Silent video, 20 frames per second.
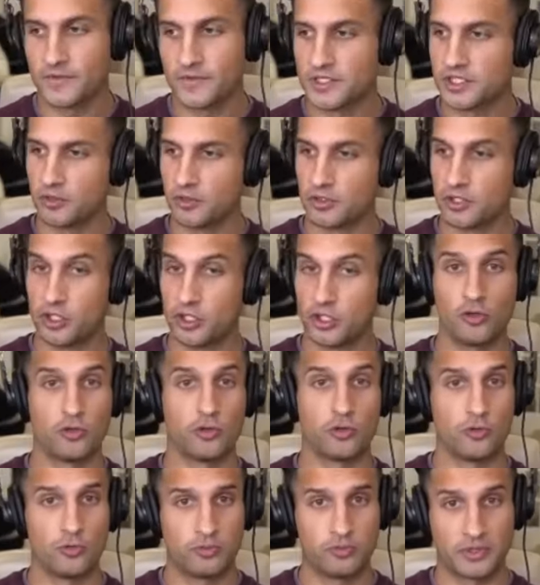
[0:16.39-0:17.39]
So
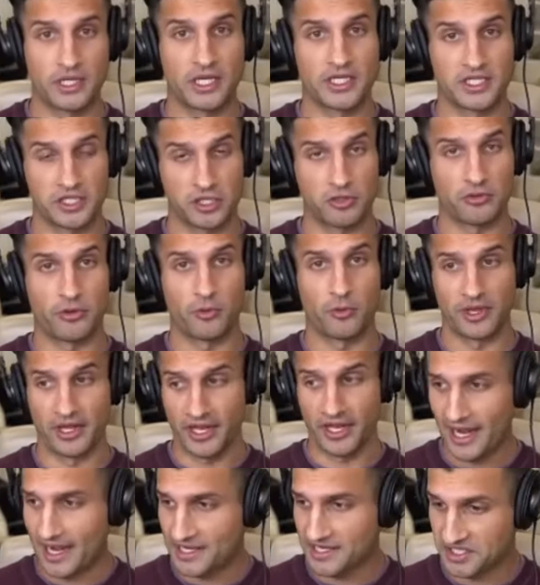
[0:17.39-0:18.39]
you, because you're the one that
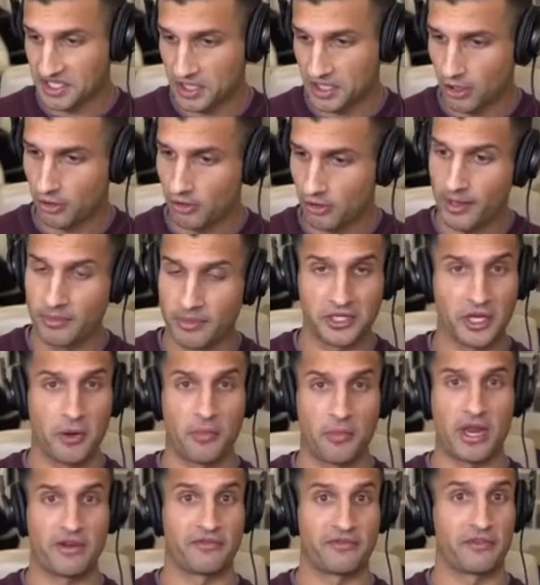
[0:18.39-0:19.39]
has it, are able to go
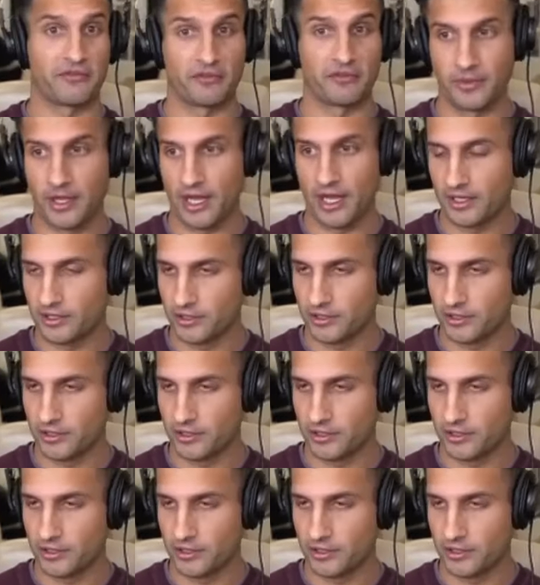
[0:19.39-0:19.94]
benefit from that.